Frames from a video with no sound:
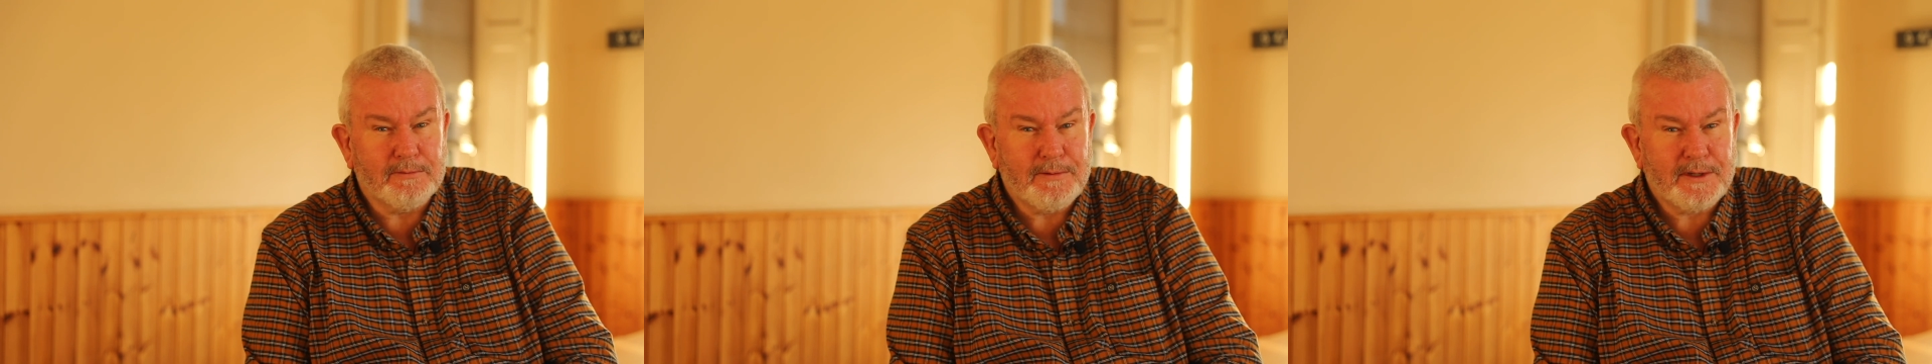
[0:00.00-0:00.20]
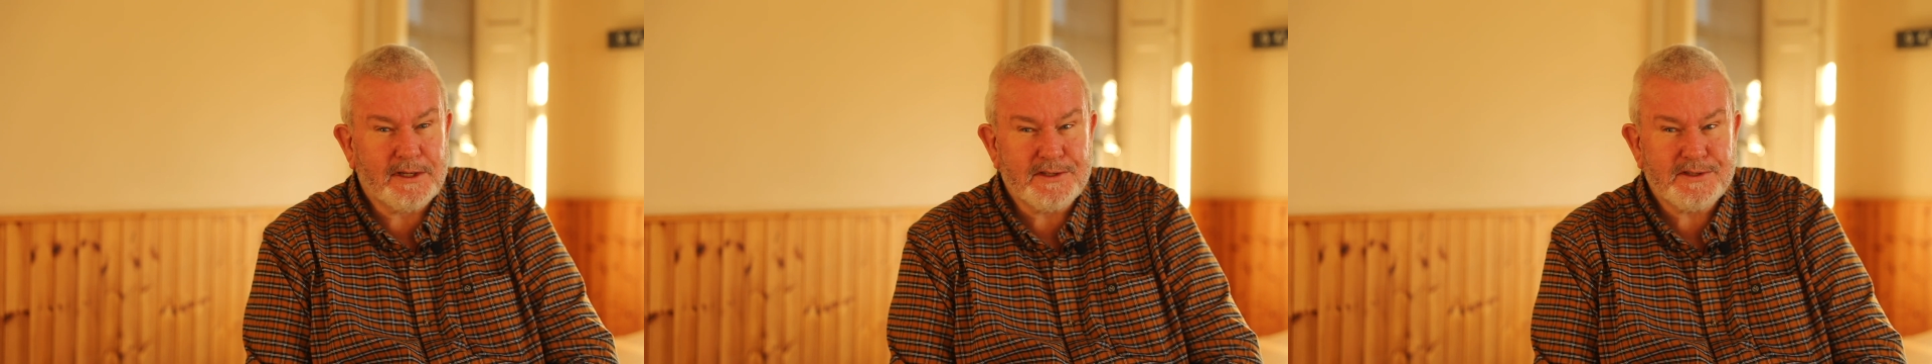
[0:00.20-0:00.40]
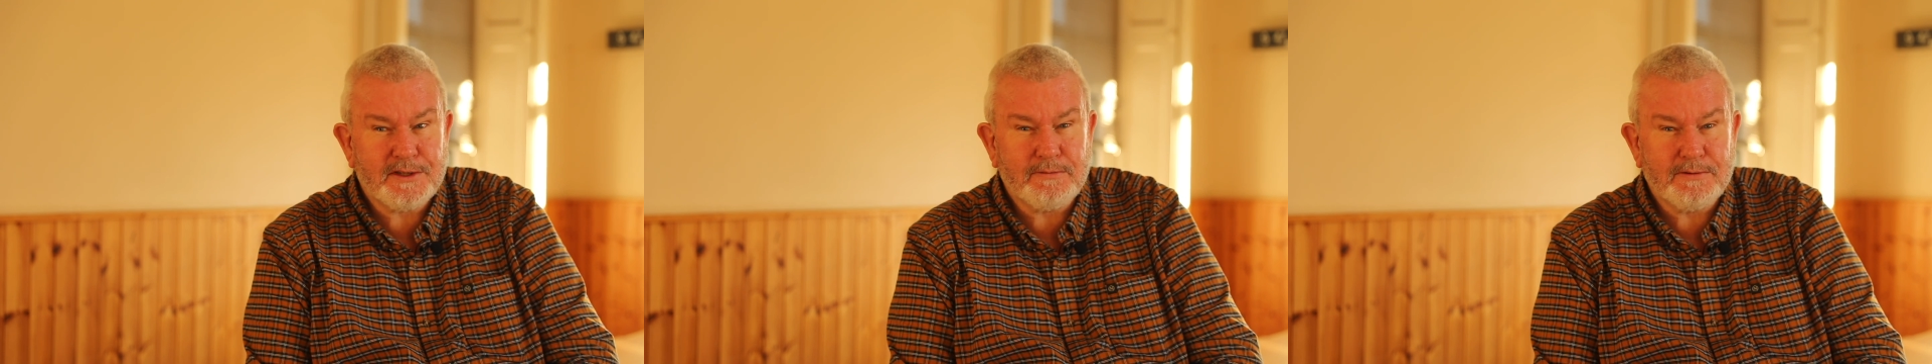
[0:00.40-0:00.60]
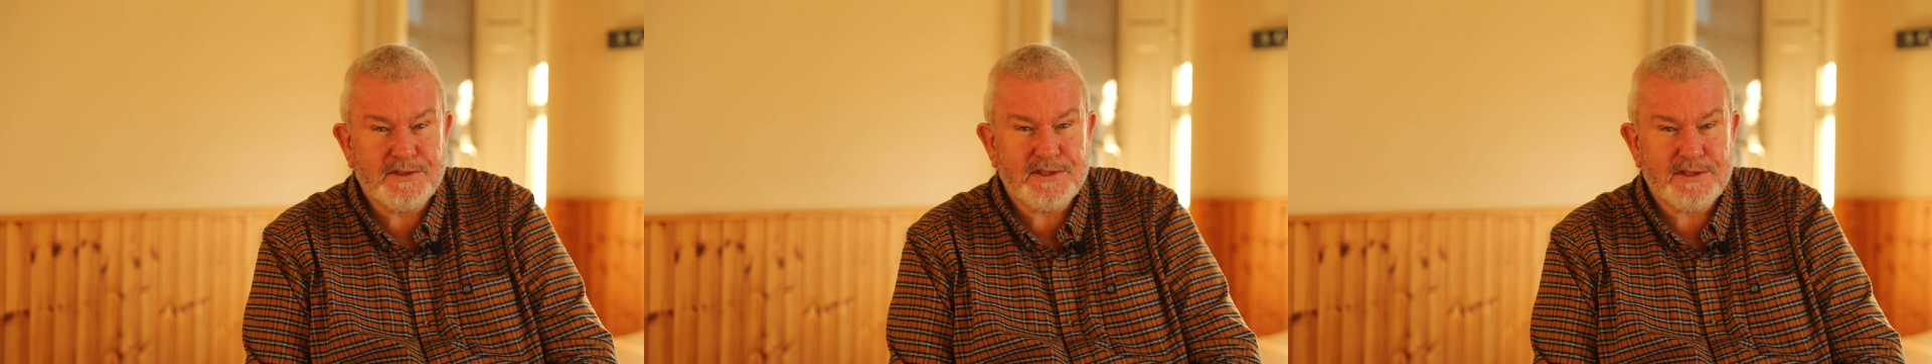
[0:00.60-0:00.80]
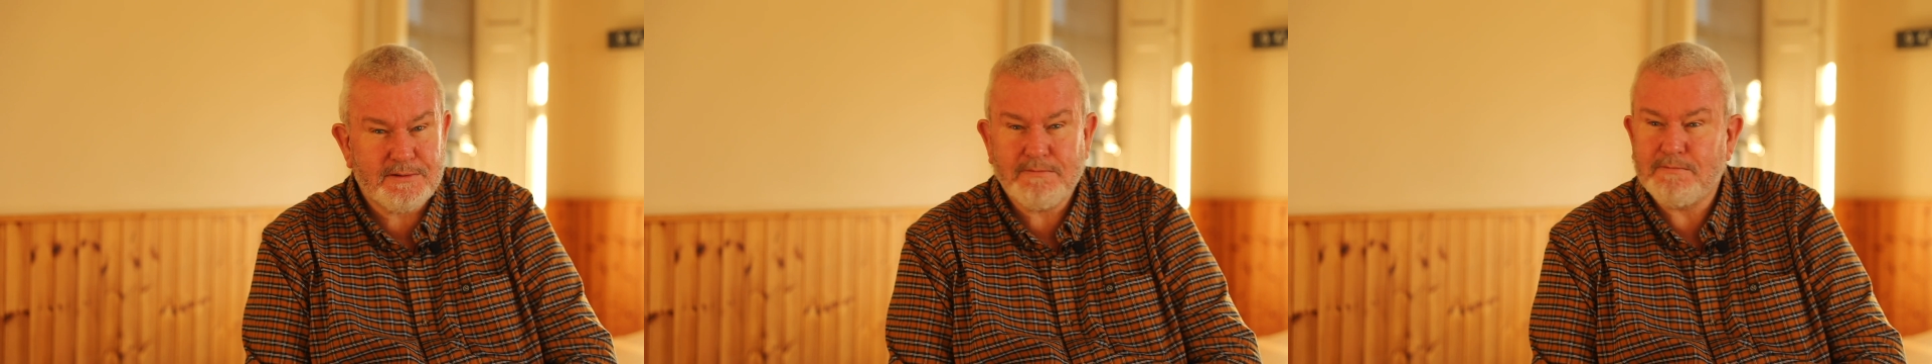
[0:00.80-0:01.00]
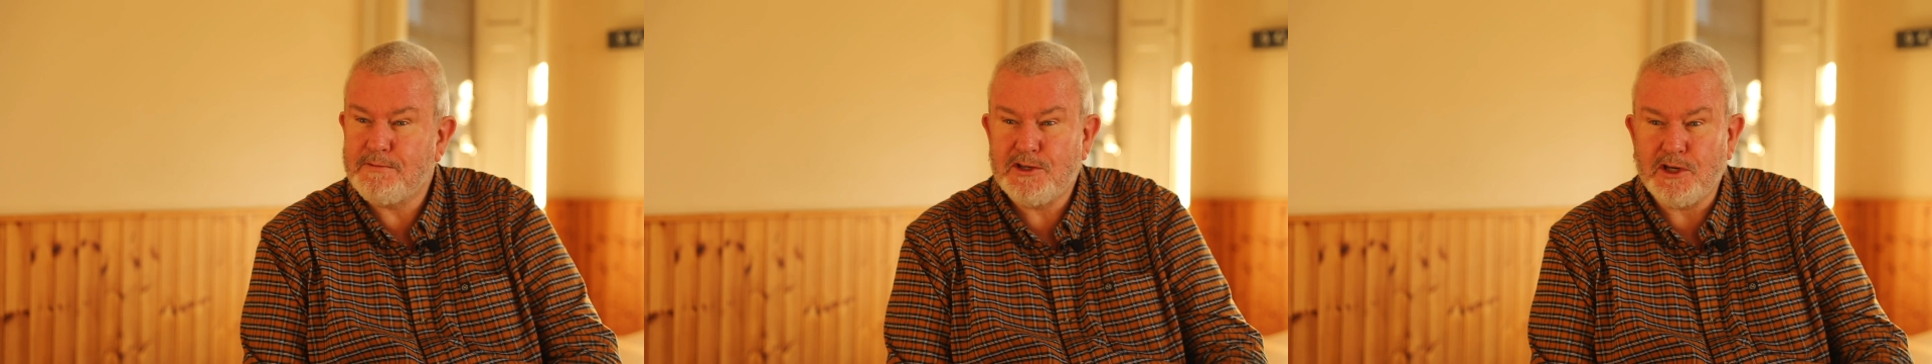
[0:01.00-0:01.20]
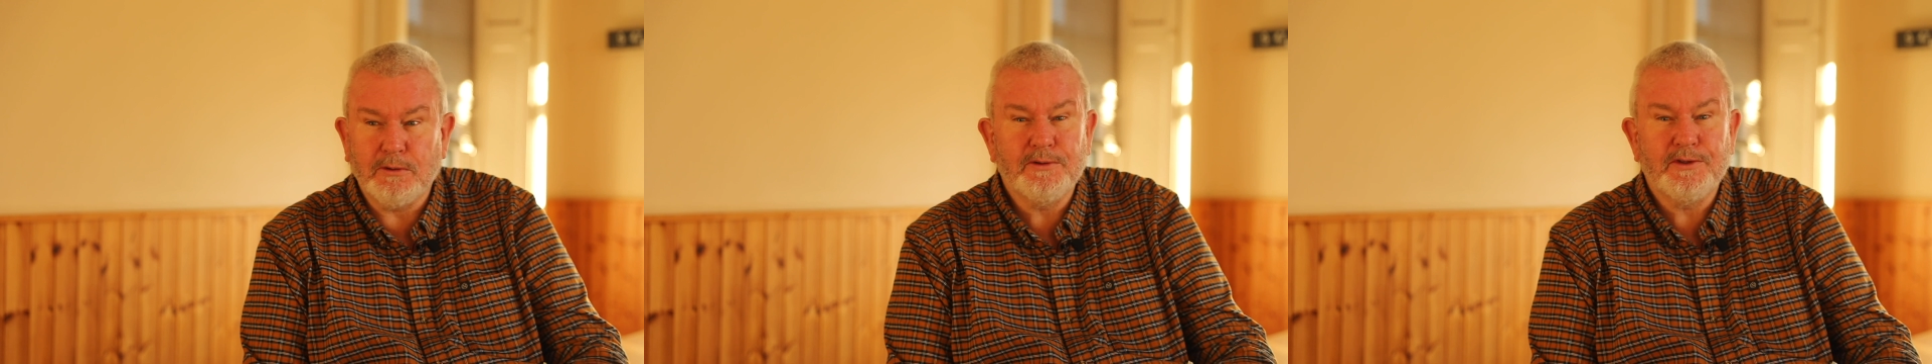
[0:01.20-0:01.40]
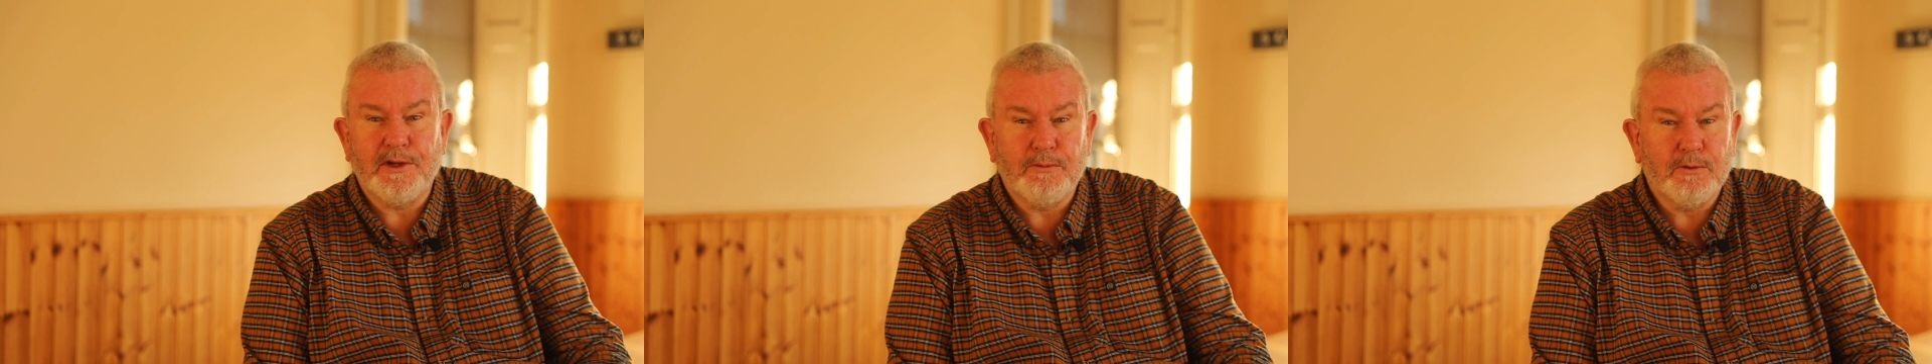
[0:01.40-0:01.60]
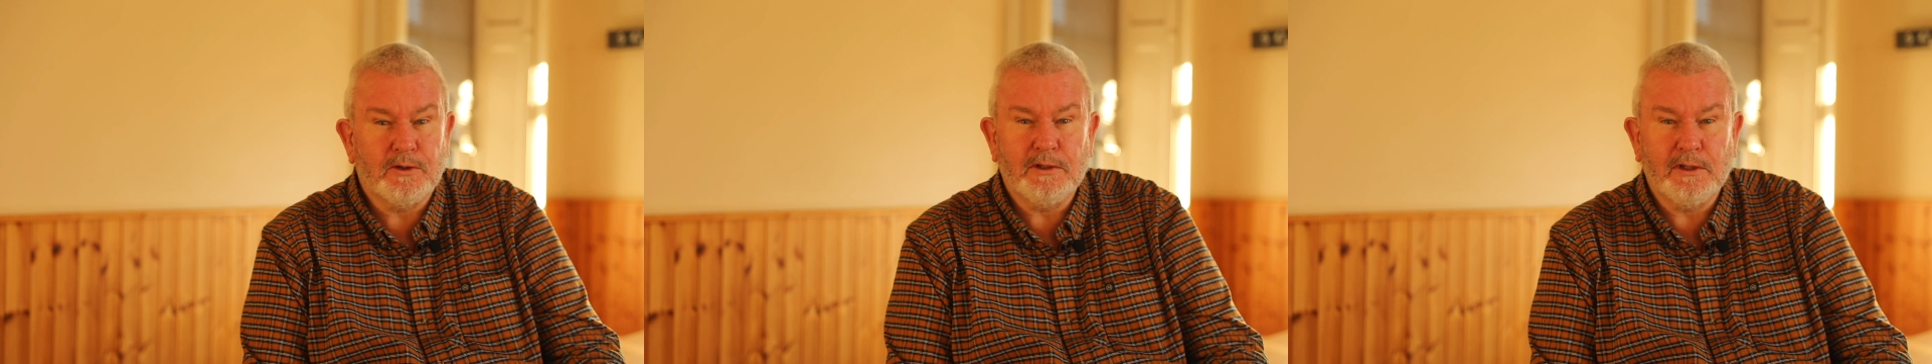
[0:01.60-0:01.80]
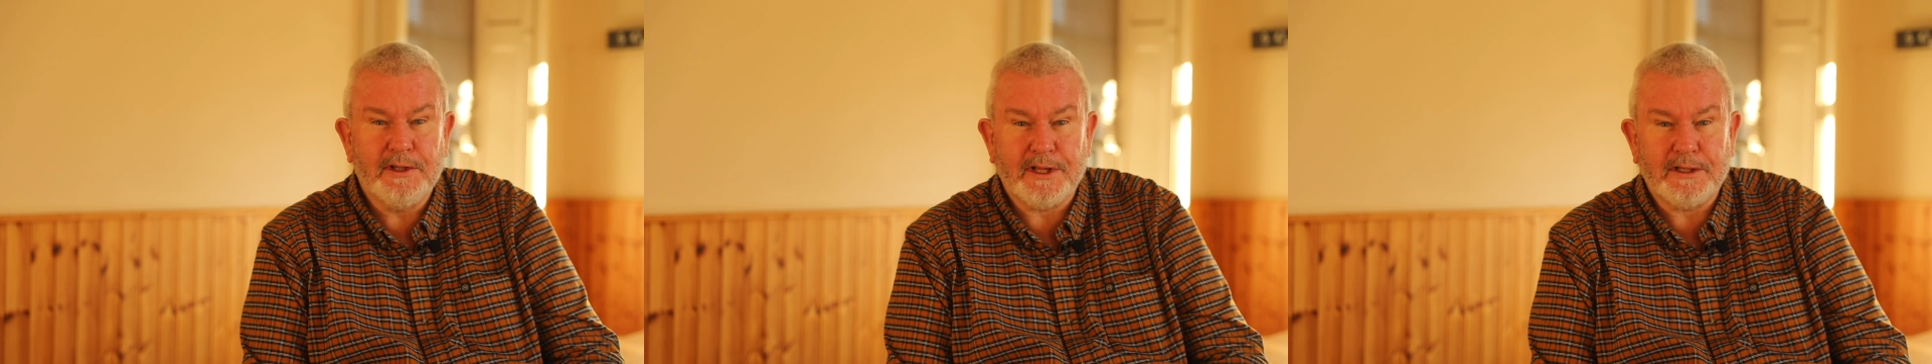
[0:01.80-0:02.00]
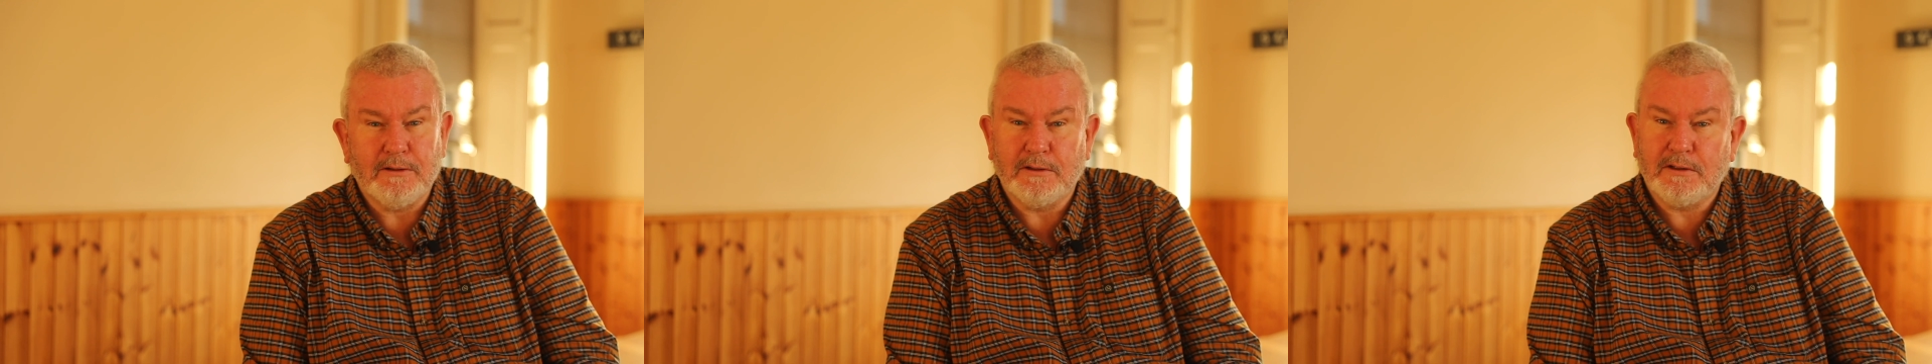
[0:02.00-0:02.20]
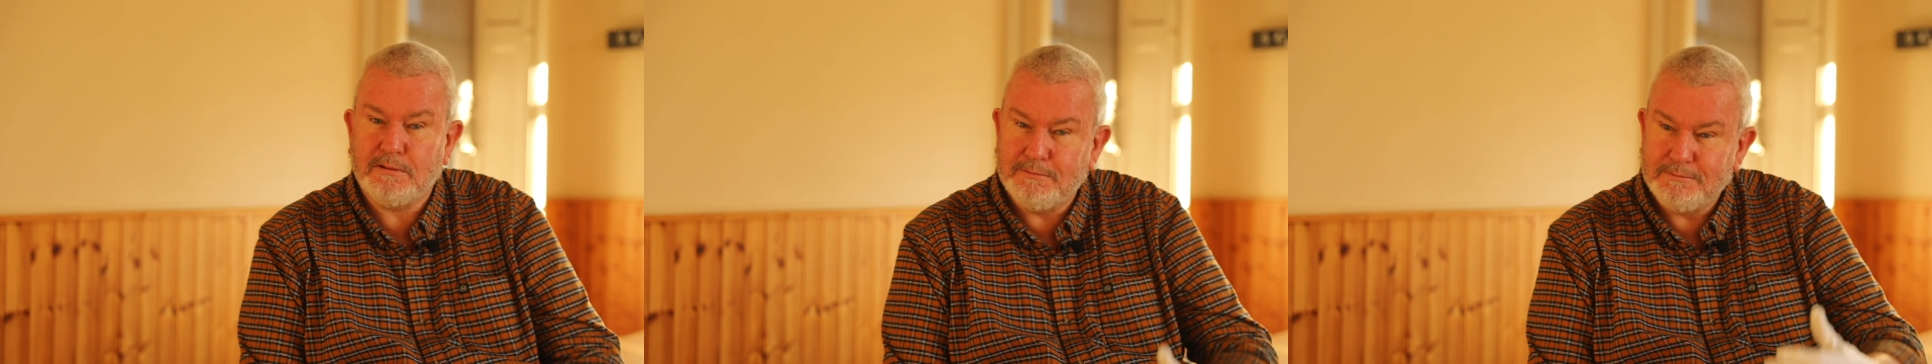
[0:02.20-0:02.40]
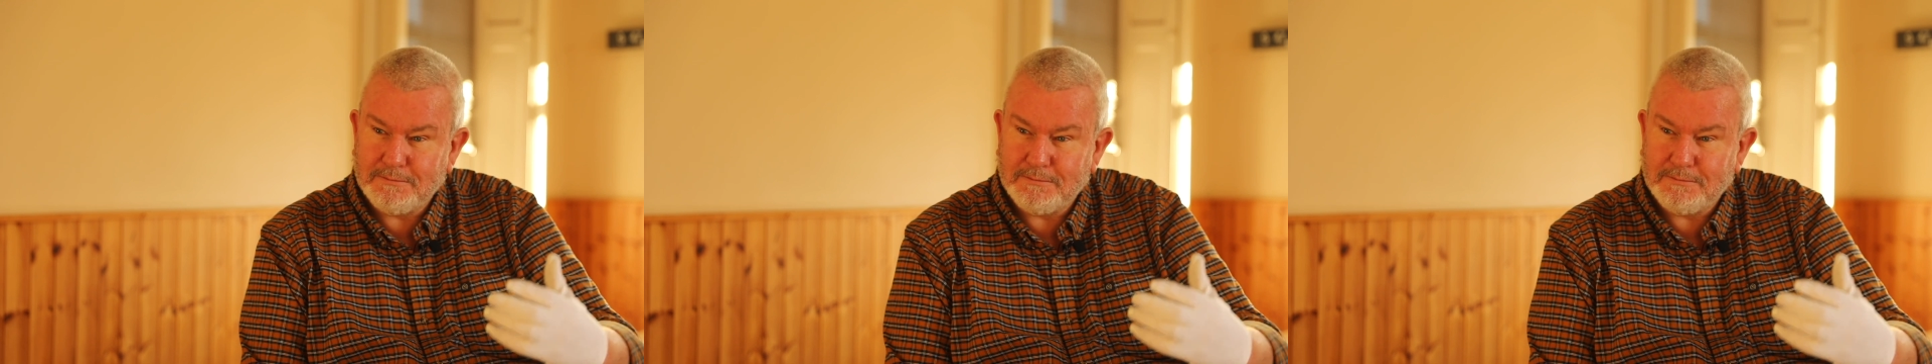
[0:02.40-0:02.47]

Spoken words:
because it was shown to the world that, look,